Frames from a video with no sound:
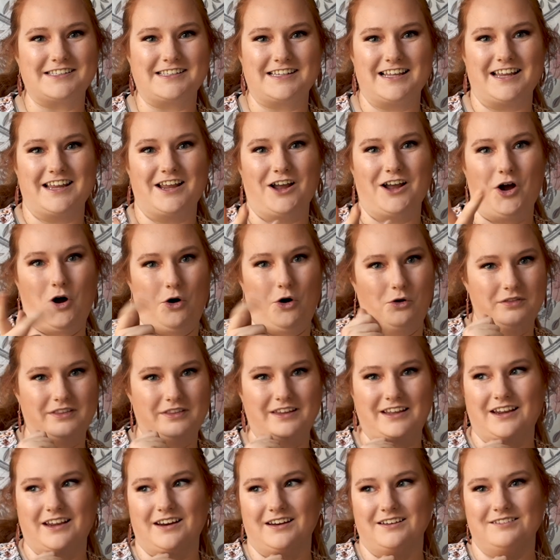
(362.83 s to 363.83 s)
the
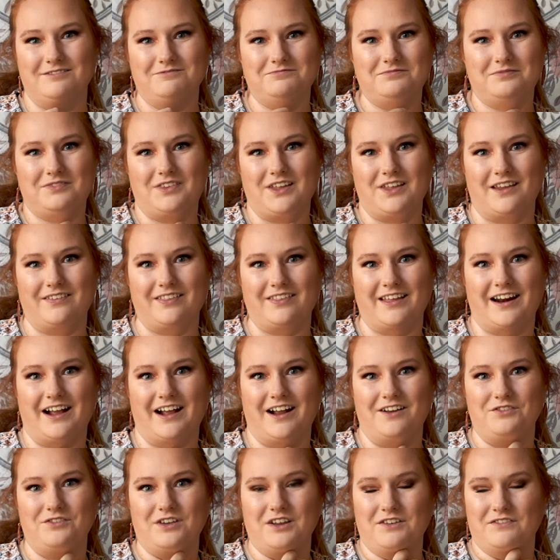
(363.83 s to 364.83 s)
only thing that
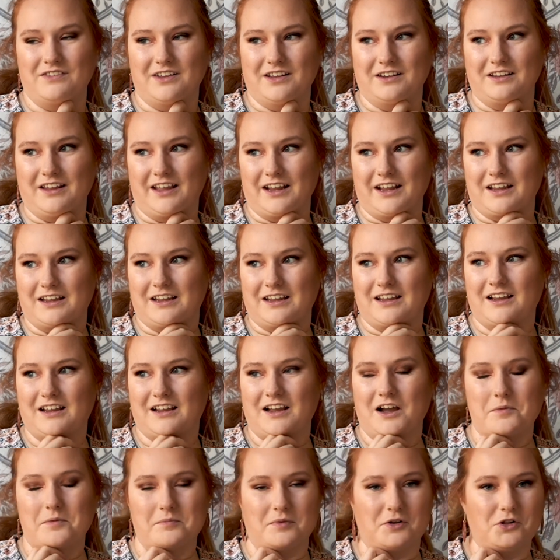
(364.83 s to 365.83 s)
I've even like
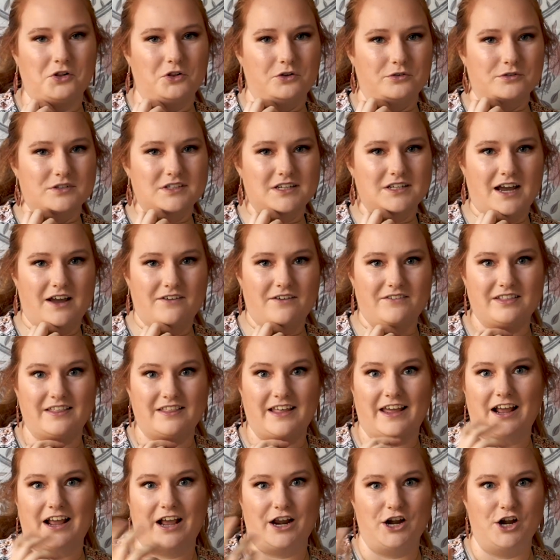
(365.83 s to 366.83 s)
come close to having
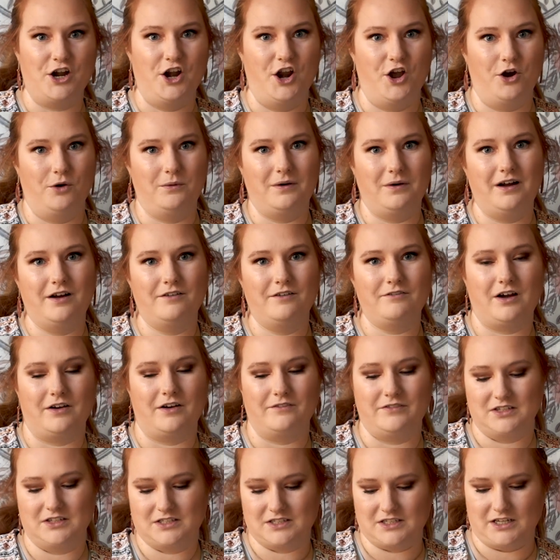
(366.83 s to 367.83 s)
that I know of.
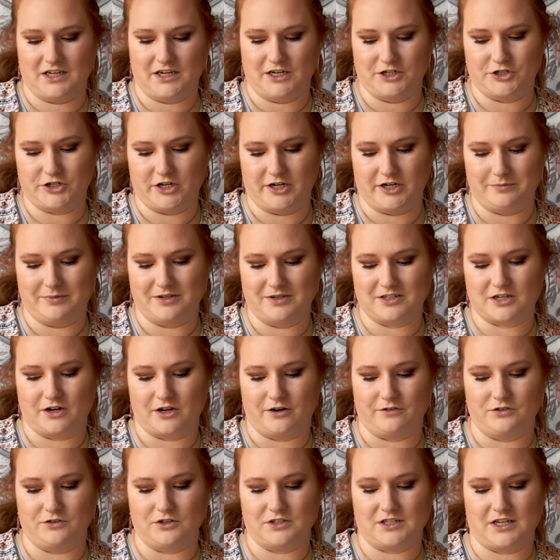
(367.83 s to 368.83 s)
Obviously, I try to be as
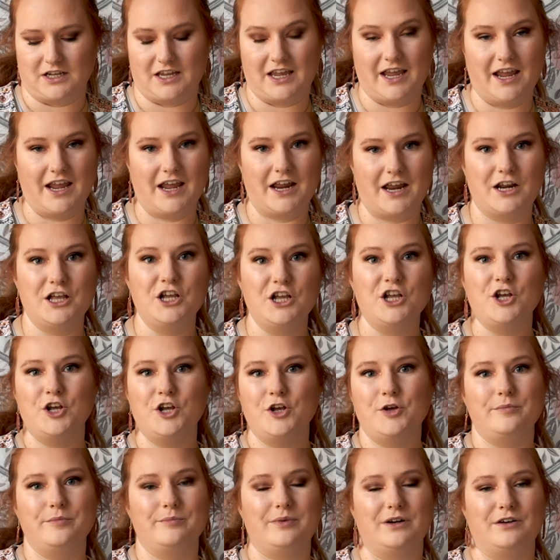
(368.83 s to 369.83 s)
careful as I can.
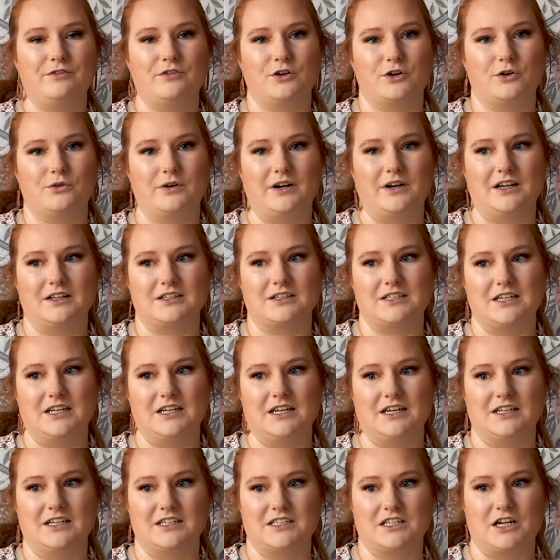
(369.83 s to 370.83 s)
But if you're going out to eat
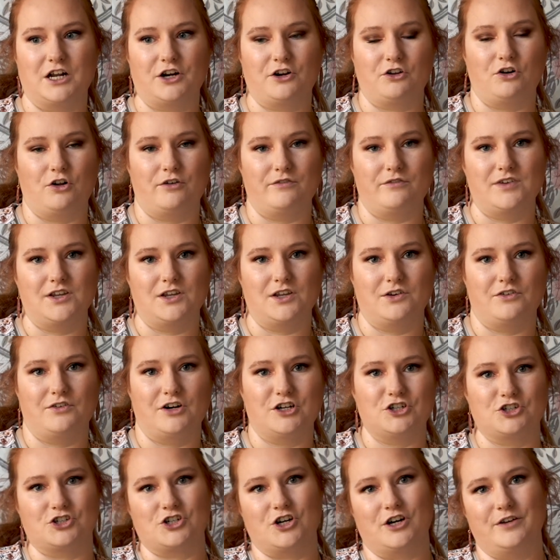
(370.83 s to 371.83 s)
and it's not an all-vegan
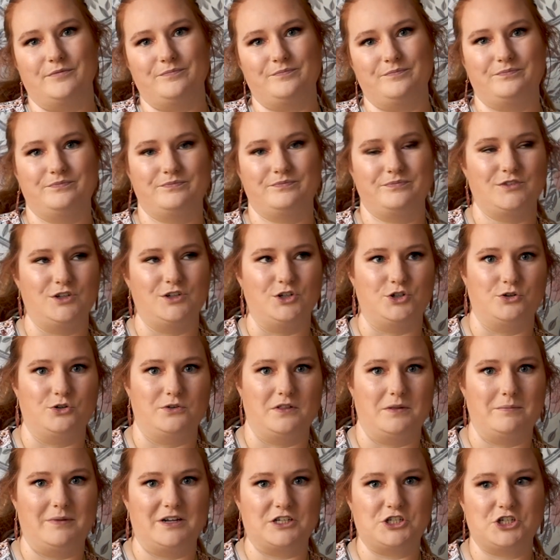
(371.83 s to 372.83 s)
restaurant, you're doing
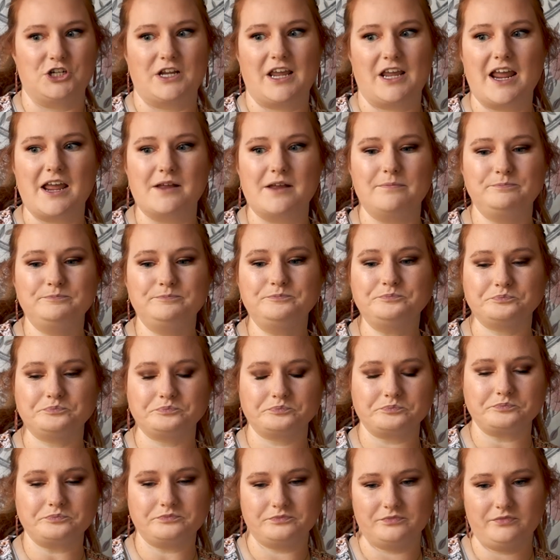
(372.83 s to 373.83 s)
the best you can.
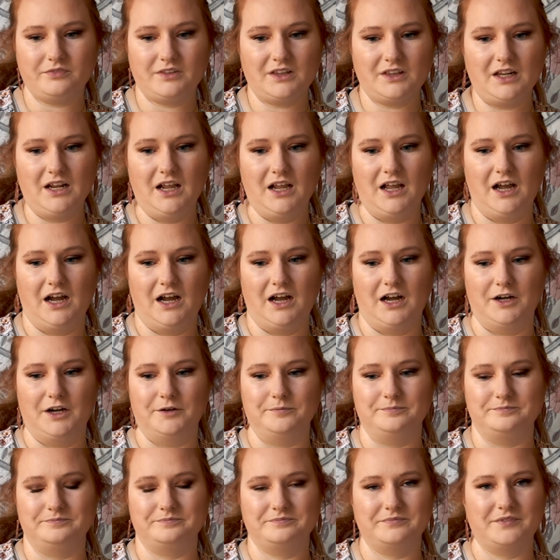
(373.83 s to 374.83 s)

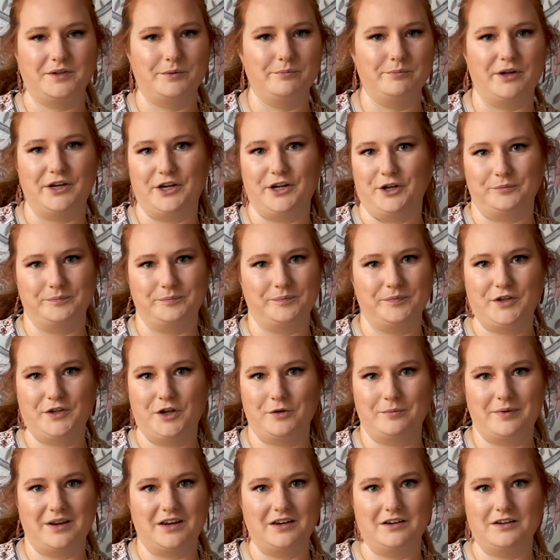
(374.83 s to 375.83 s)
But
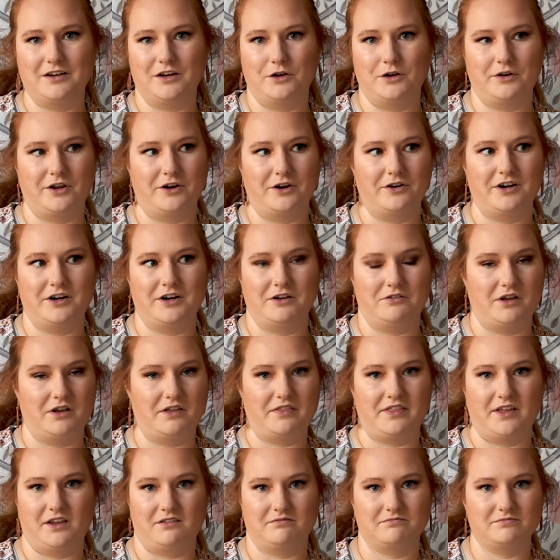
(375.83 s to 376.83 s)
no meat, no dairy, no
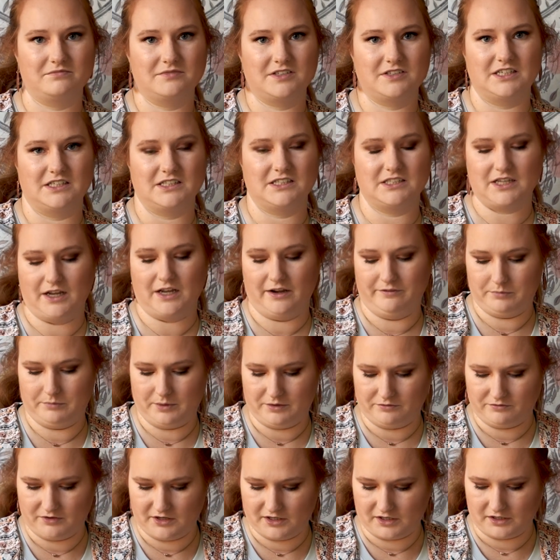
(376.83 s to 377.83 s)
nothing since I've
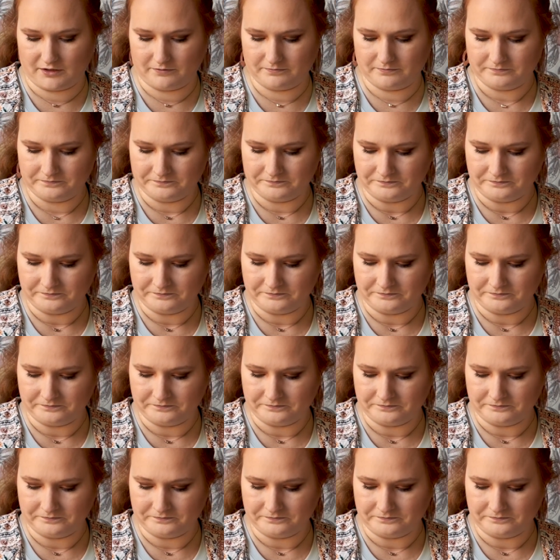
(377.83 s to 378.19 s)
been vegan.